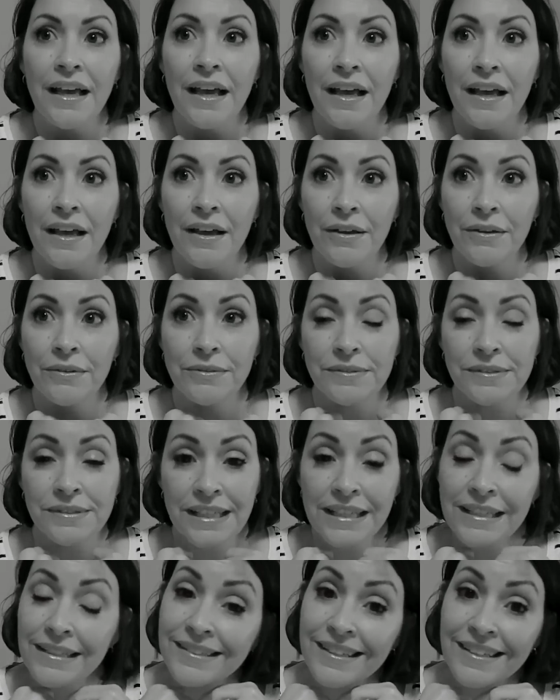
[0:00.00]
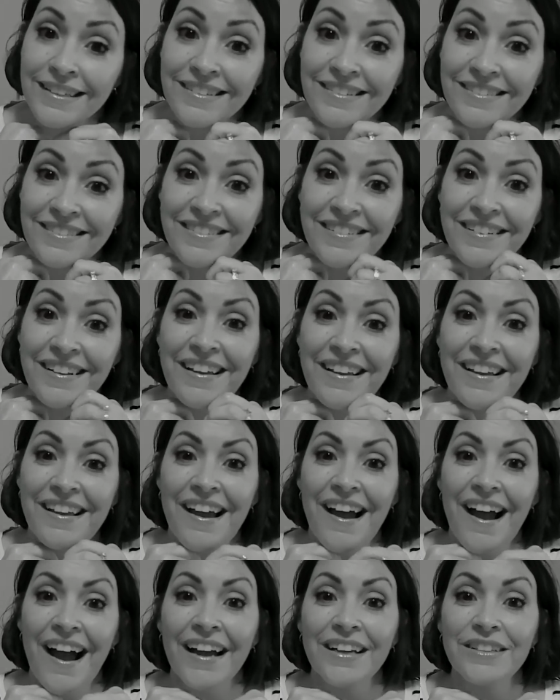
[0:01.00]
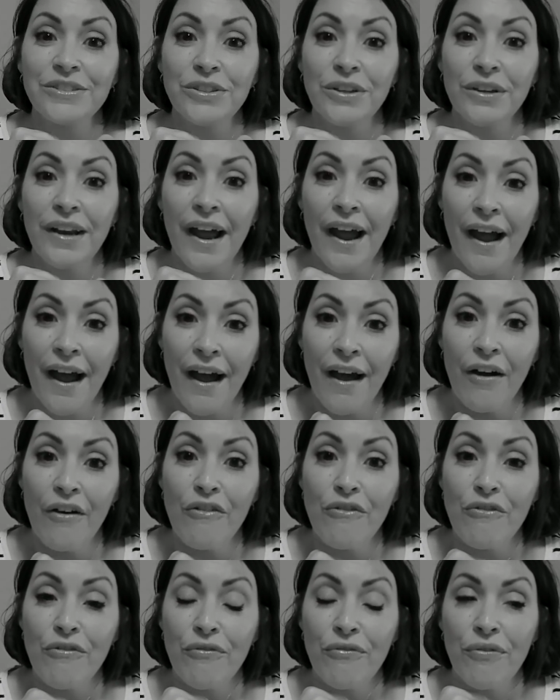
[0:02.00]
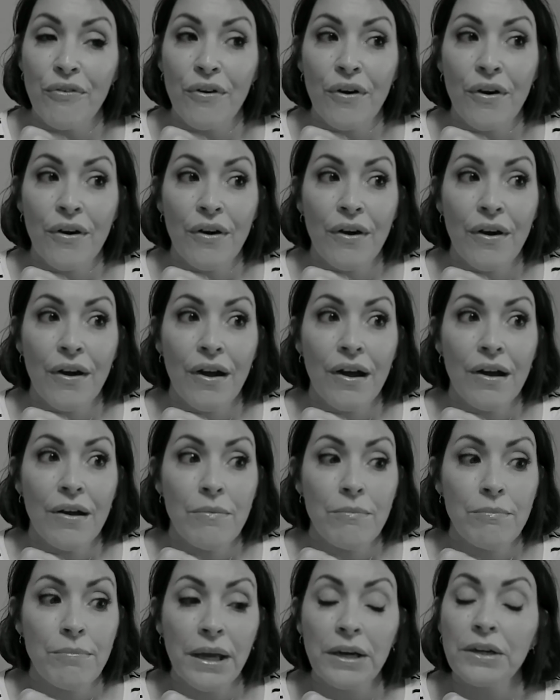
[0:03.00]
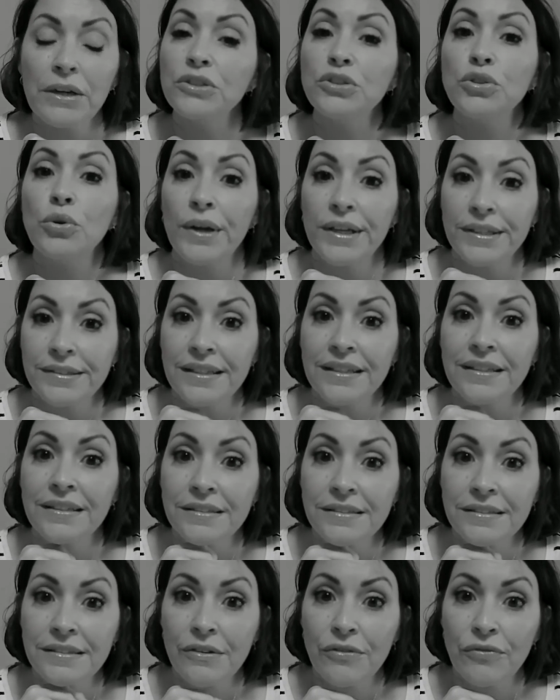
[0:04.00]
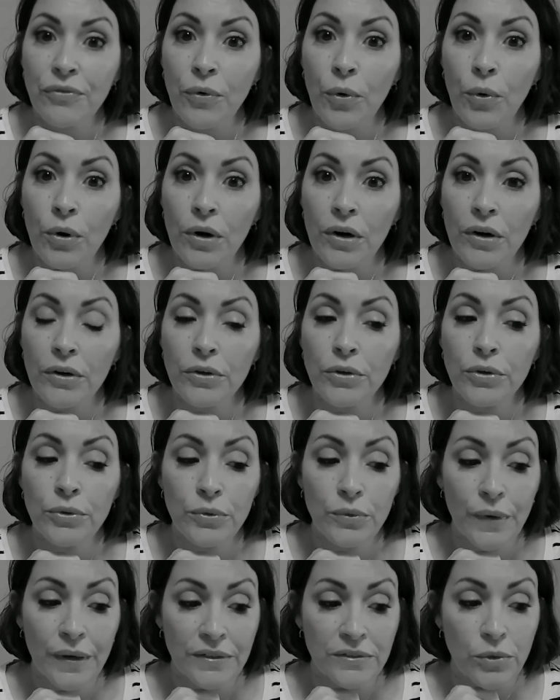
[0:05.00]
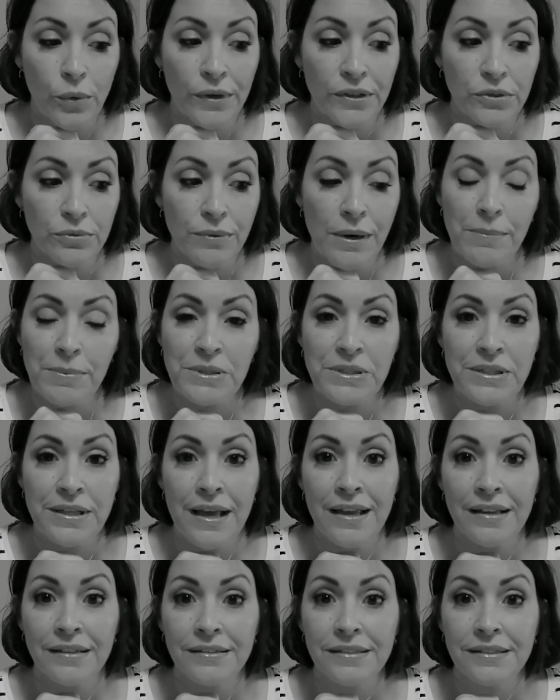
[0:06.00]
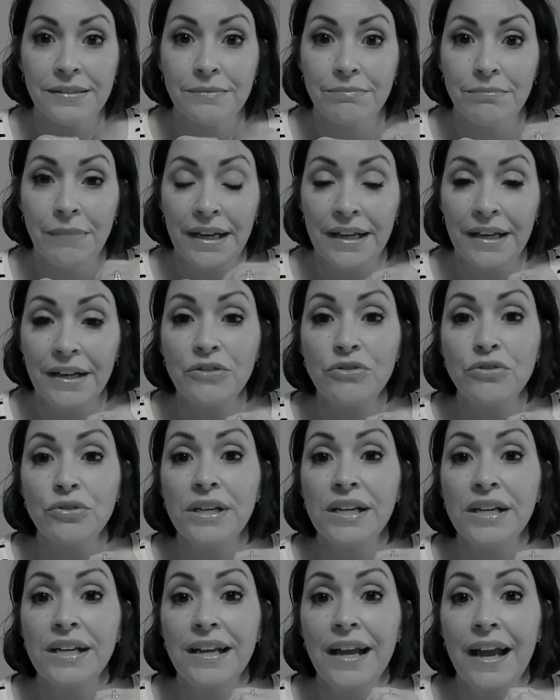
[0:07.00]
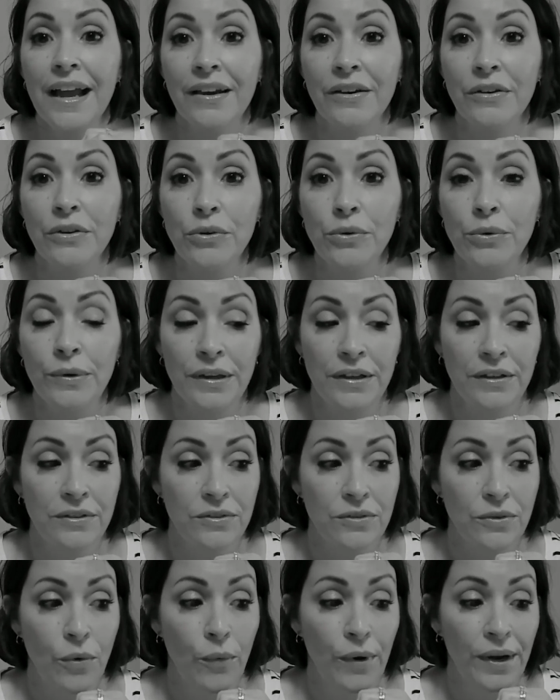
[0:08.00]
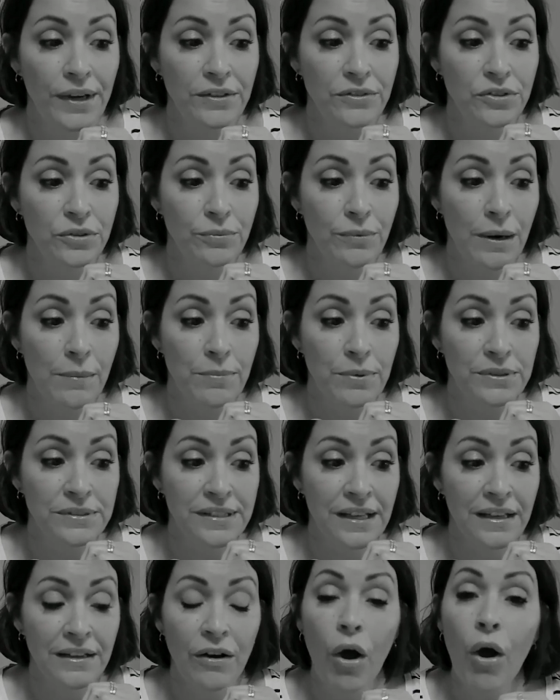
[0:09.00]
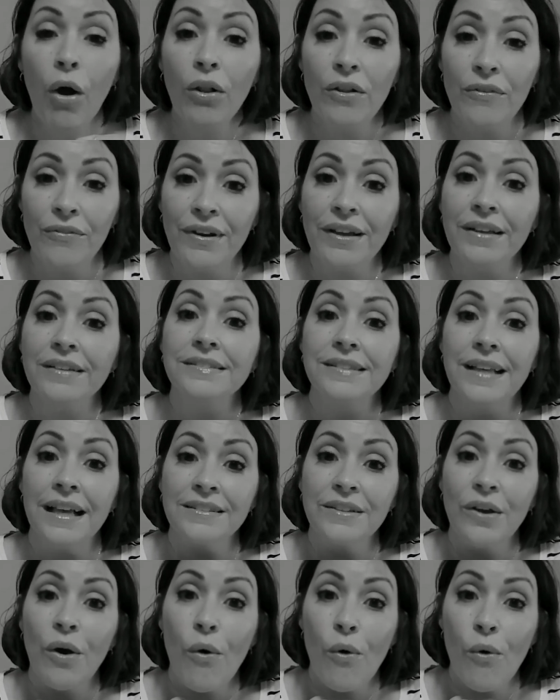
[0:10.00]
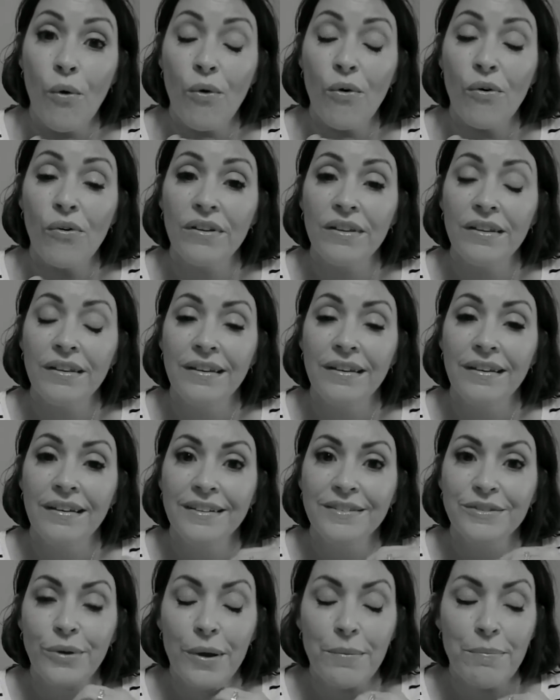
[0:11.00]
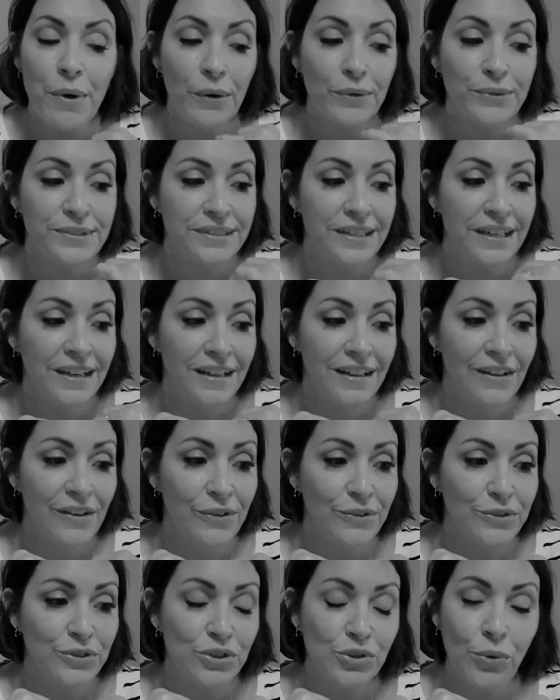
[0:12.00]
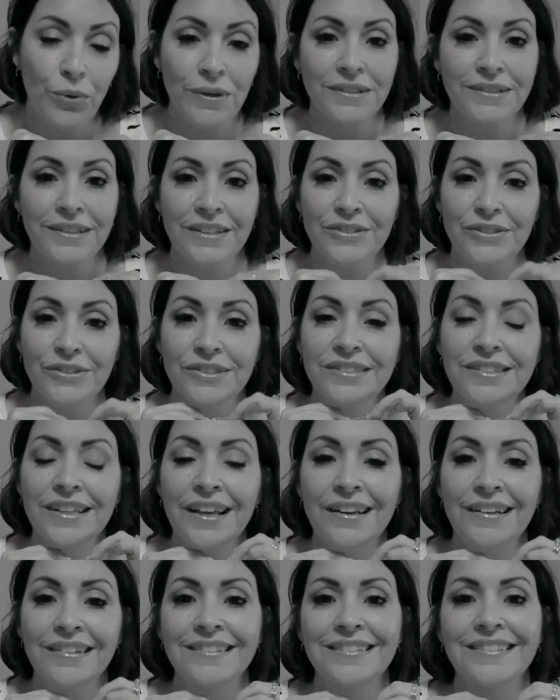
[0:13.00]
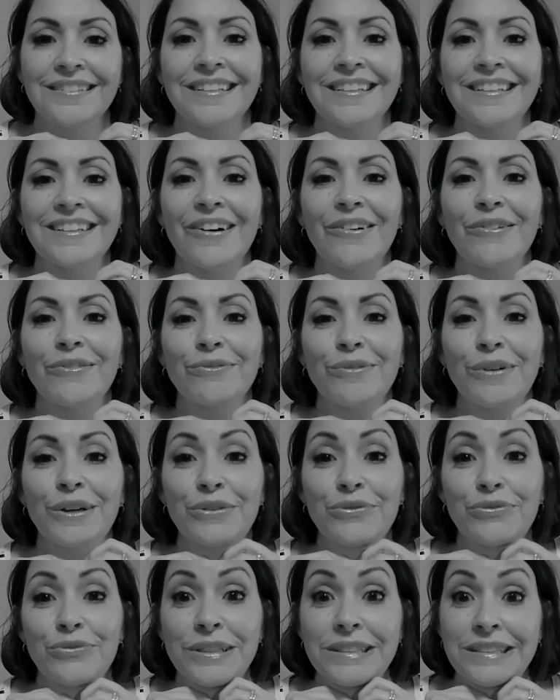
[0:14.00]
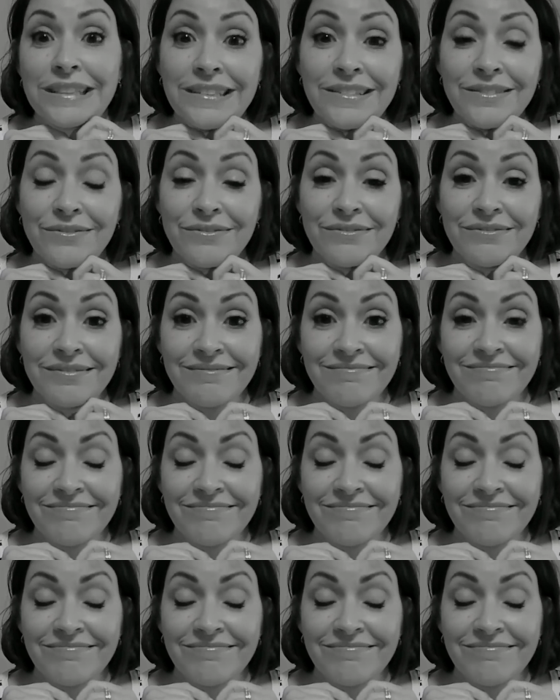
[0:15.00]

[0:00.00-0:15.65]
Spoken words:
a citizen, I should have better choices for who is going to represent my country and who is going to represent all of us as a whole. So I posted a little short that just said, what if we didn't?